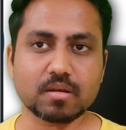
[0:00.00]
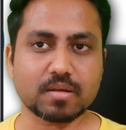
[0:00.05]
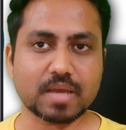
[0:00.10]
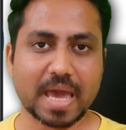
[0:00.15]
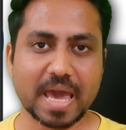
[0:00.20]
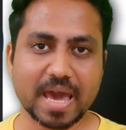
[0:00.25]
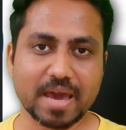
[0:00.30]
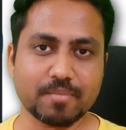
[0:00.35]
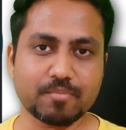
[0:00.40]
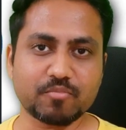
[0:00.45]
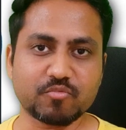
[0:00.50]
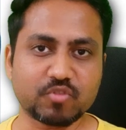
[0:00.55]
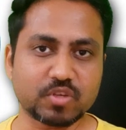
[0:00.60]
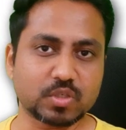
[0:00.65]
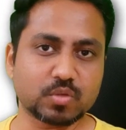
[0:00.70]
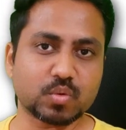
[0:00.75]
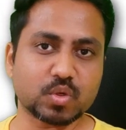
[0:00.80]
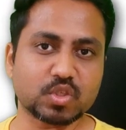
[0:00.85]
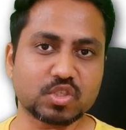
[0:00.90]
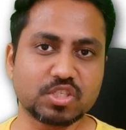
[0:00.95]
app,
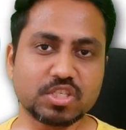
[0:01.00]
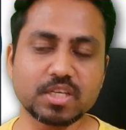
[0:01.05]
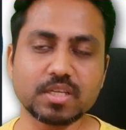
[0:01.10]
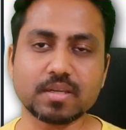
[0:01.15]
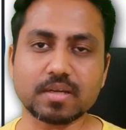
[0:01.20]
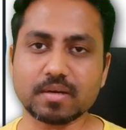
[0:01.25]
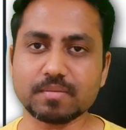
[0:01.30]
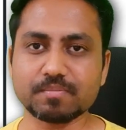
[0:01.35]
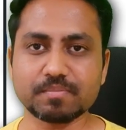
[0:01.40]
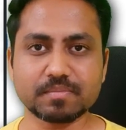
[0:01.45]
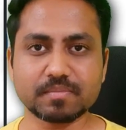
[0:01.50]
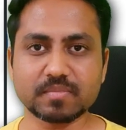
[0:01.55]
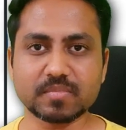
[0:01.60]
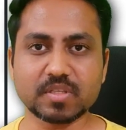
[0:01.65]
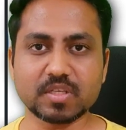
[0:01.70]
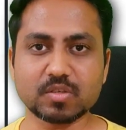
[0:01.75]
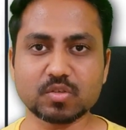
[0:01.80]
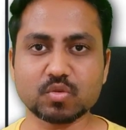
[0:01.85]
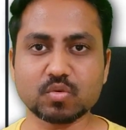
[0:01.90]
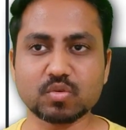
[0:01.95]
which was Jira.
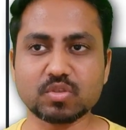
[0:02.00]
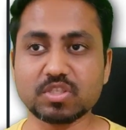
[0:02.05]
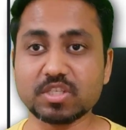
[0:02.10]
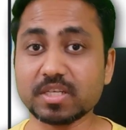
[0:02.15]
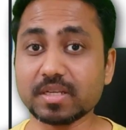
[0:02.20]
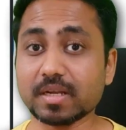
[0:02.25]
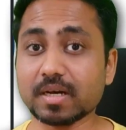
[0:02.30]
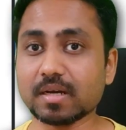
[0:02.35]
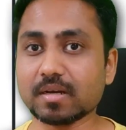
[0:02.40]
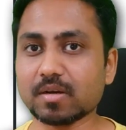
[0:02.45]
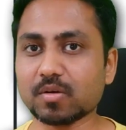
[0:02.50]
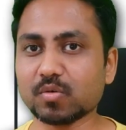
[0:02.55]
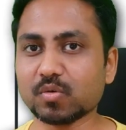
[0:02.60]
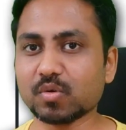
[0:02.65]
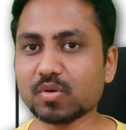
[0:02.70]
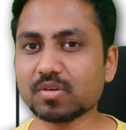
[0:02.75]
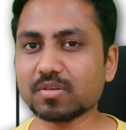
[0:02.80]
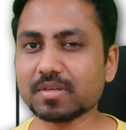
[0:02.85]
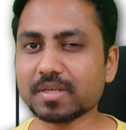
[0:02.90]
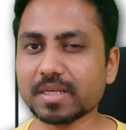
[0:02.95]
So Jira account
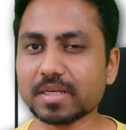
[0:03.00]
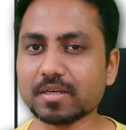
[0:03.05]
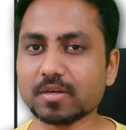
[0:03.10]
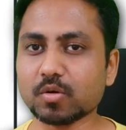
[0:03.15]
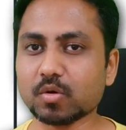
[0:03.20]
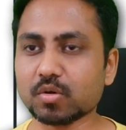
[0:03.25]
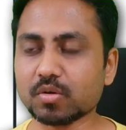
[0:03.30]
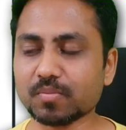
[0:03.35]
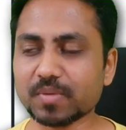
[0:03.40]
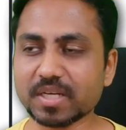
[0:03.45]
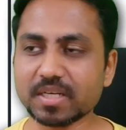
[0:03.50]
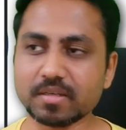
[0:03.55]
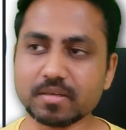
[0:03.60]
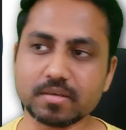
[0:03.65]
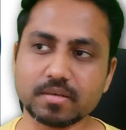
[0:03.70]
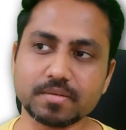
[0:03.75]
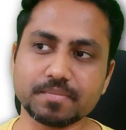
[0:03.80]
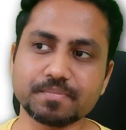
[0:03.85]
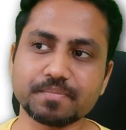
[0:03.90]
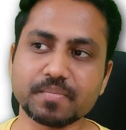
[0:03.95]
got created
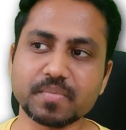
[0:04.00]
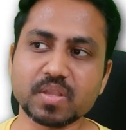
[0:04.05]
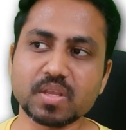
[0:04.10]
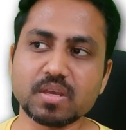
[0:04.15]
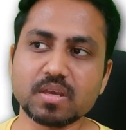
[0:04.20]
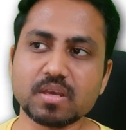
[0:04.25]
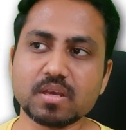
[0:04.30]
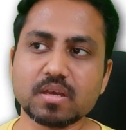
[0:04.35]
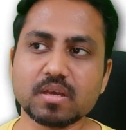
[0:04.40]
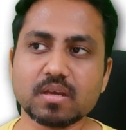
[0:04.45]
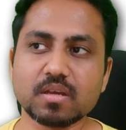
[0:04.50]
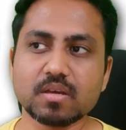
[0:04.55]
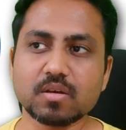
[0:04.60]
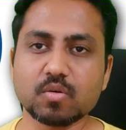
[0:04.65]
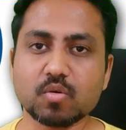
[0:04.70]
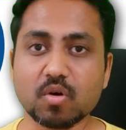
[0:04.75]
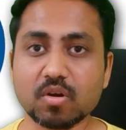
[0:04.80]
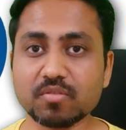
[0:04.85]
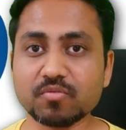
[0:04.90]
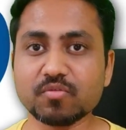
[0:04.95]
automatically.
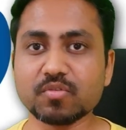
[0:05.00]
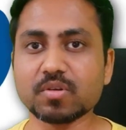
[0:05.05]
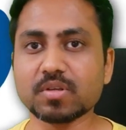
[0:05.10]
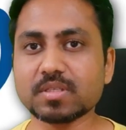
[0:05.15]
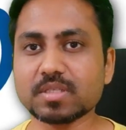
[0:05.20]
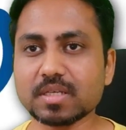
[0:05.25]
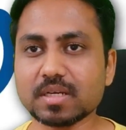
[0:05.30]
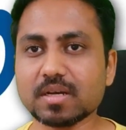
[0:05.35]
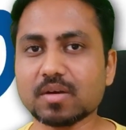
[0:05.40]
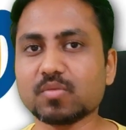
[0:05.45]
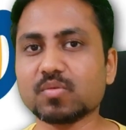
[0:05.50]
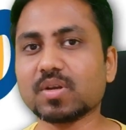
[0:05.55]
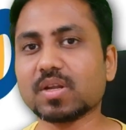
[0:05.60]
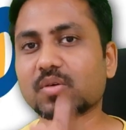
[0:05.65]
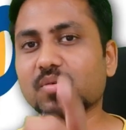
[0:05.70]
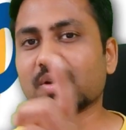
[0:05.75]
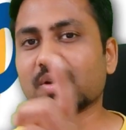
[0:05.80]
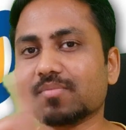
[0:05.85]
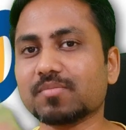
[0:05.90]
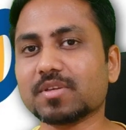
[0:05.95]
Confluence account
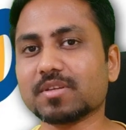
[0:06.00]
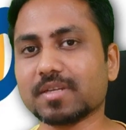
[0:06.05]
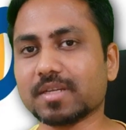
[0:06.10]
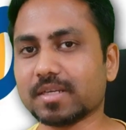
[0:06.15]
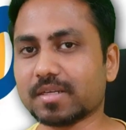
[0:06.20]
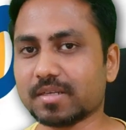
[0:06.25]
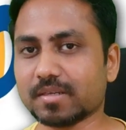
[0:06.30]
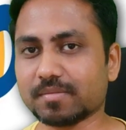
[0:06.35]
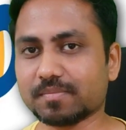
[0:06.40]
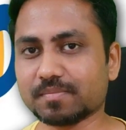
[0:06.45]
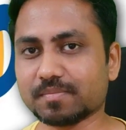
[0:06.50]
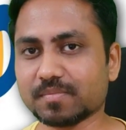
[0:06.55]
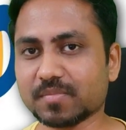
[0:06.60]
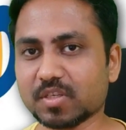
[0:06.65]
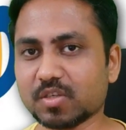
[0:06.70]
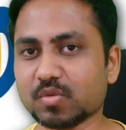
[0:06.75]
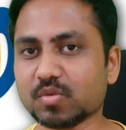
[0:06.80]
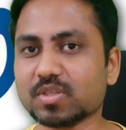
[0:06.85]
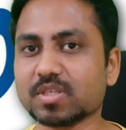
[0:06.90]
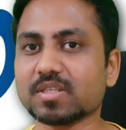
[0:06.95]
now creating
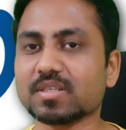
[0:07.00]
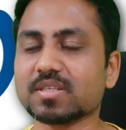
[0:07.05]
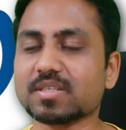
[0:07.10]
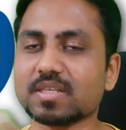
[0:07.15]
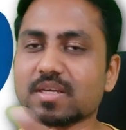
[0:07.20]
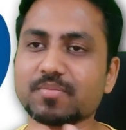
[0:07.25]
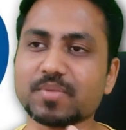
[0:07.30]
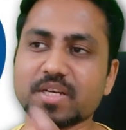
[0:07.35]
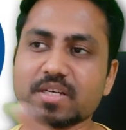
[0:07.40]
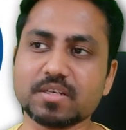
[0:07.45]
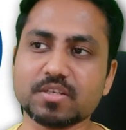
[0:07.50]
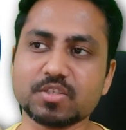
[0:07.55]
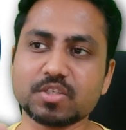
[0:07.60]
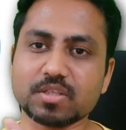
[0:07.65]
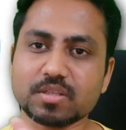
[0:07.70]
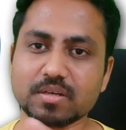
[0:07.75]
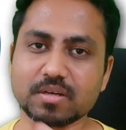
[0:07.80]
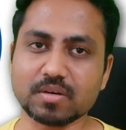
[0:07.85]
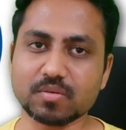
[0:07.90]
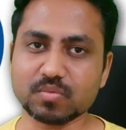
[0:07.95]
using the same
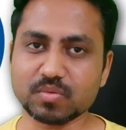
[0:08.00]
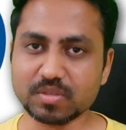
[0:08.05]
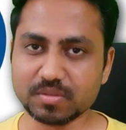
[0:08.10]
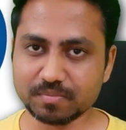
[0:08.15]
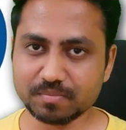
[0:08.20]
Atlassian account.